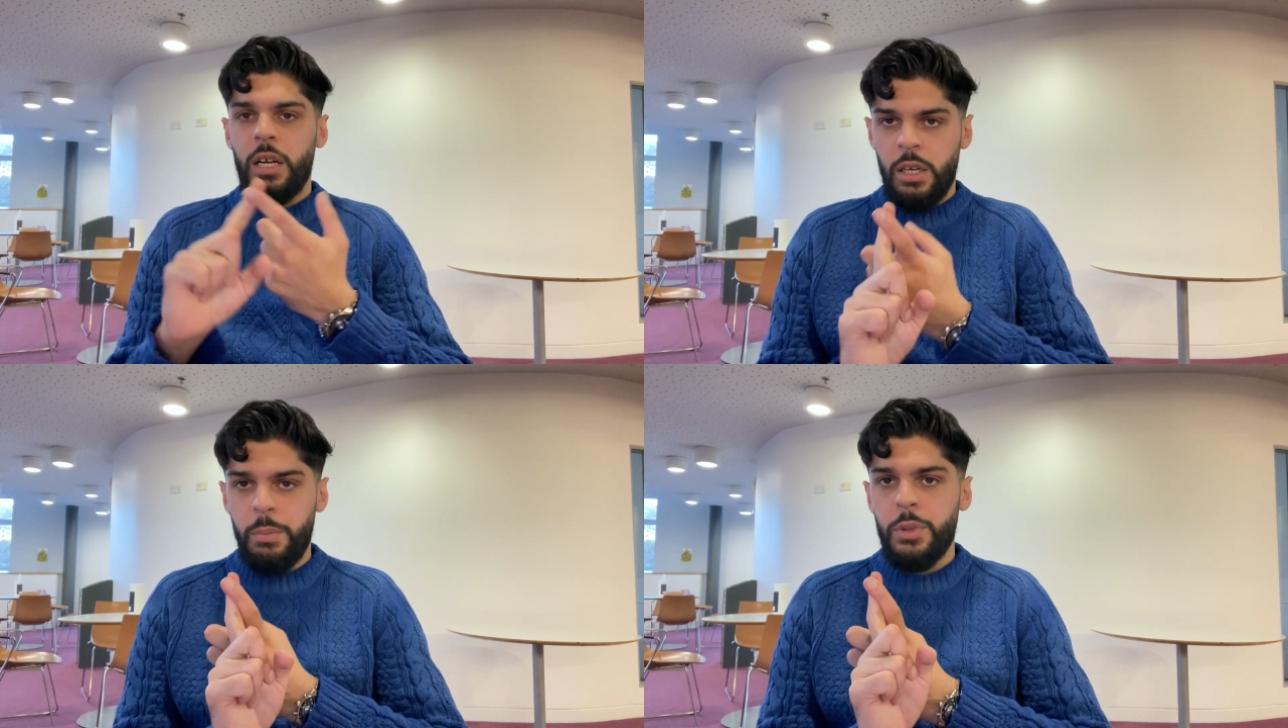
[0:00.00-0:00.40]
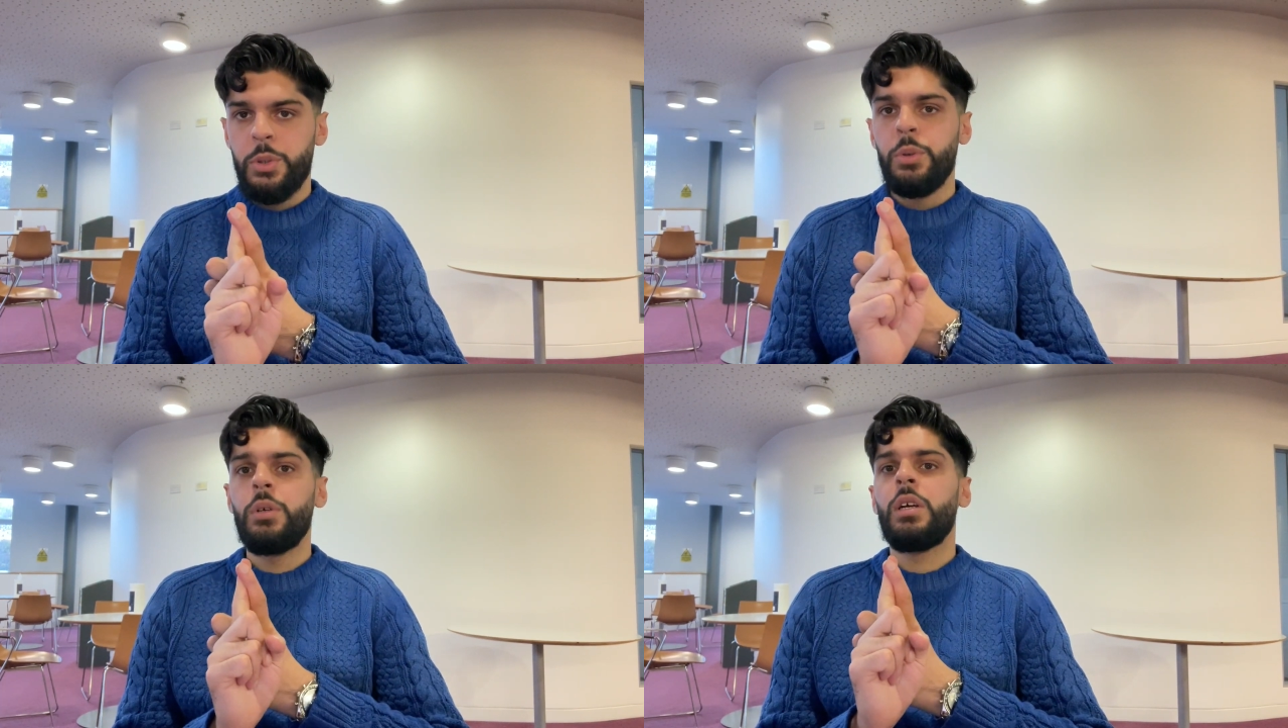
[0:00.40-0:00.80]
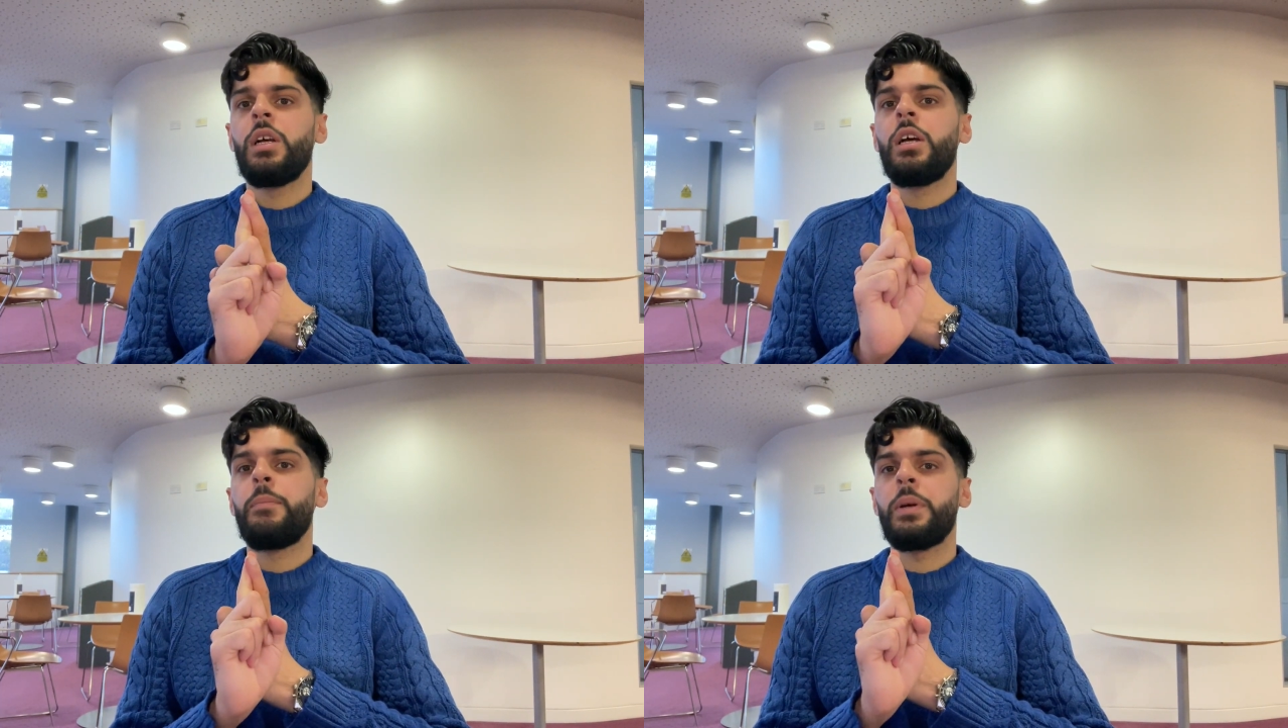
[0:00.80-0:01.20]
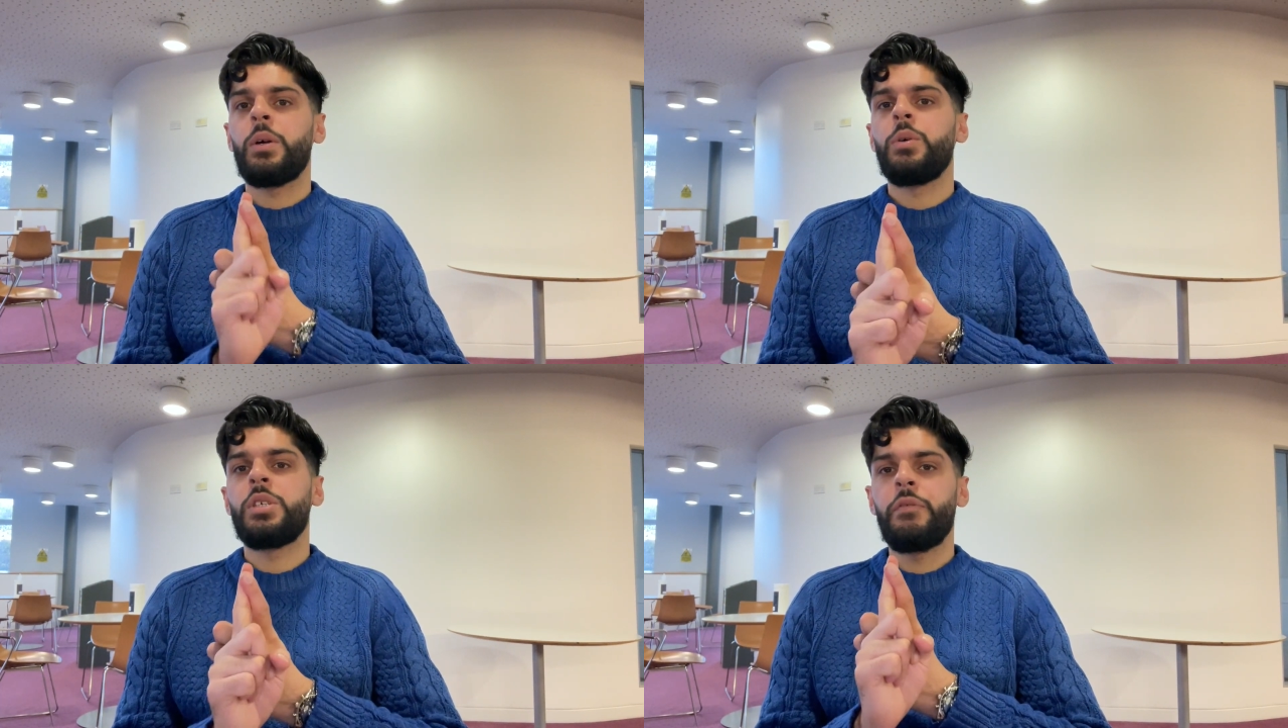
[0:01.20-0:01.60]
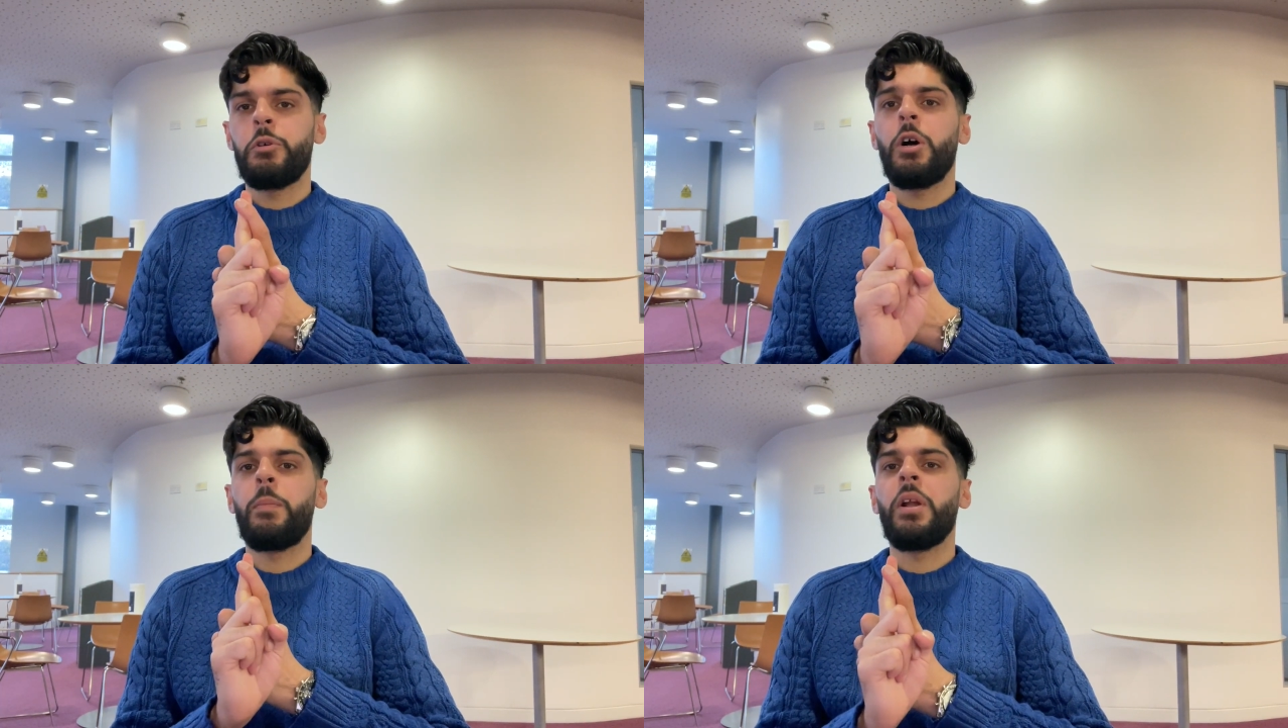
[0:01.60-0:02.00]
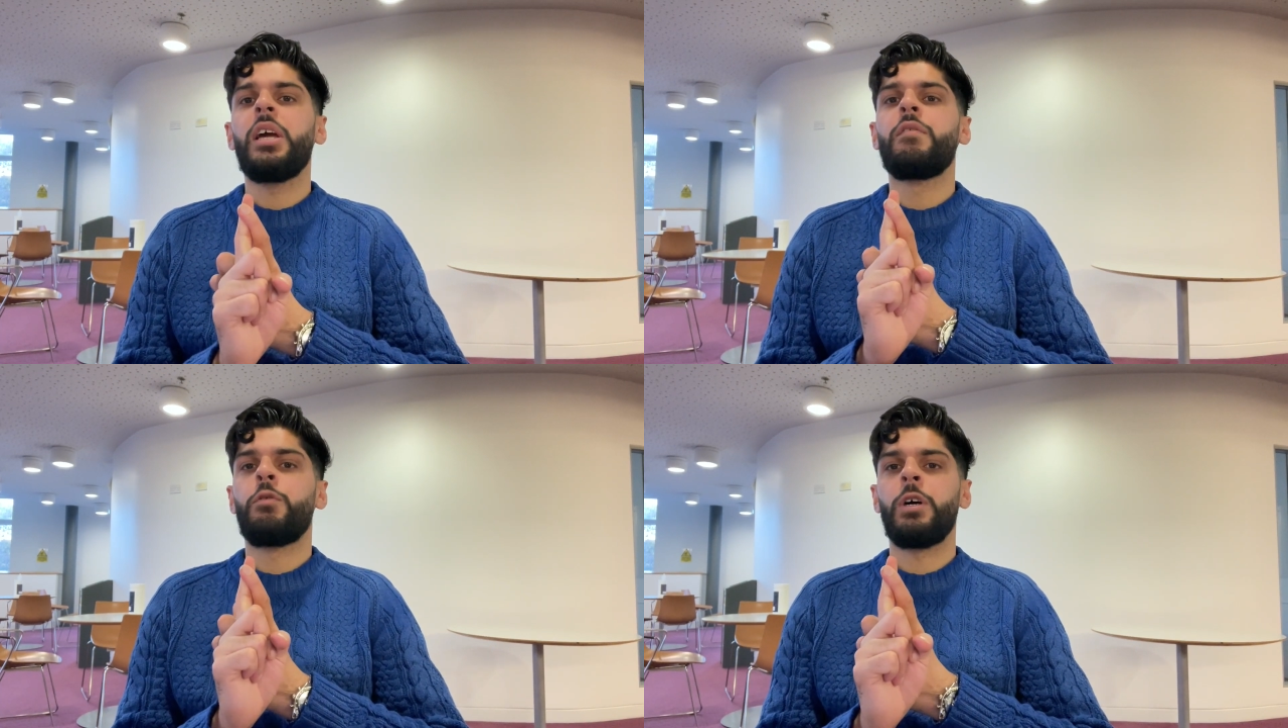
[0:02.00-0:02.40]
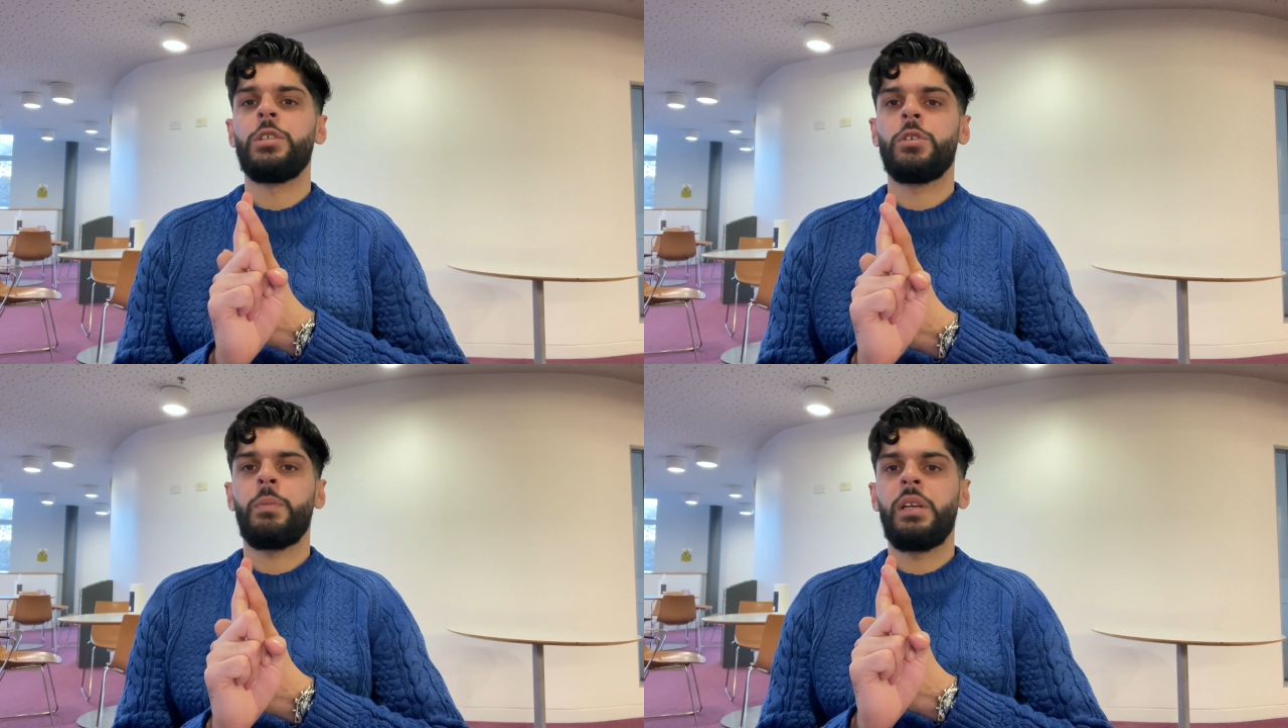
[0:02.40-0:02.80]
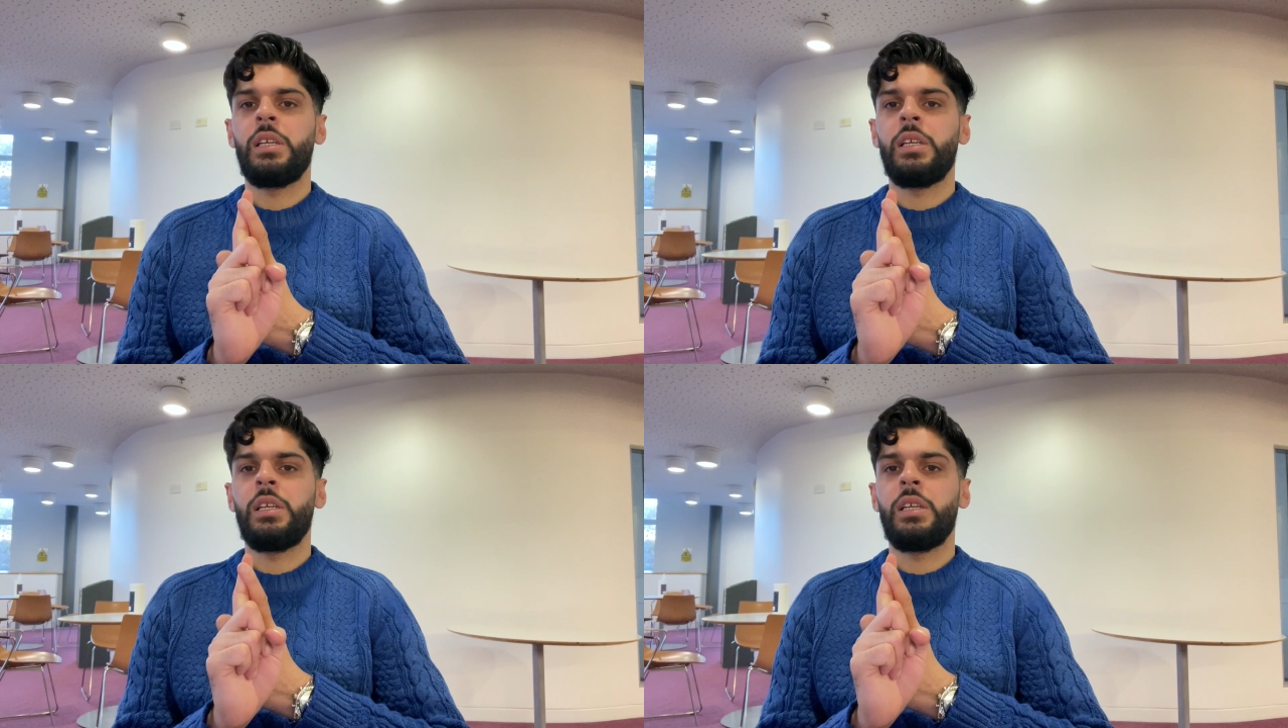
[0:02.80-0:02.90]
Number 2, because if you're applying for a job in,